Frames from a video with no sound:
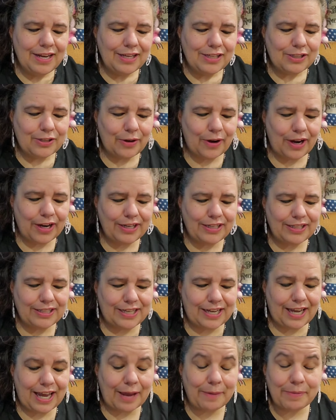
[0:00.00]
So I
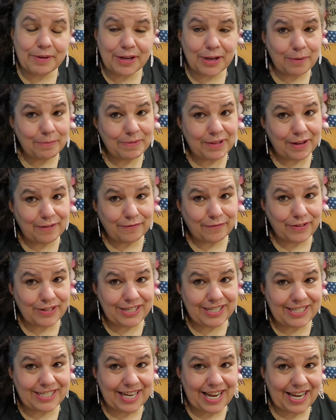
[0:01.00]
can become that
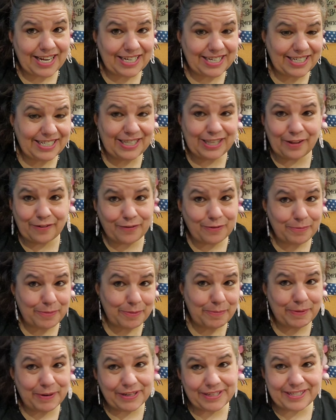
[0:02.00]
freestanding,
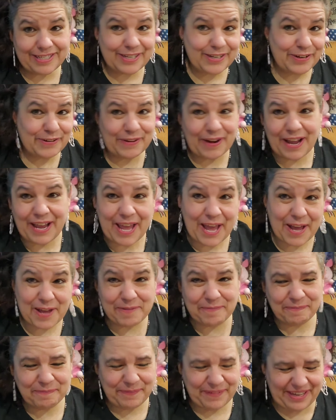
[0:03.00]
lovable person who I
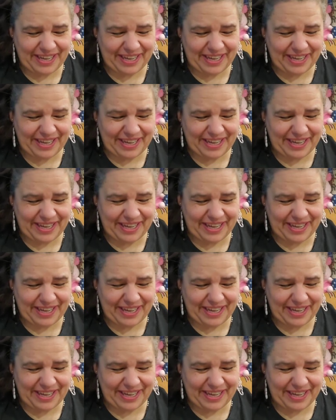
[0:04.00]
am.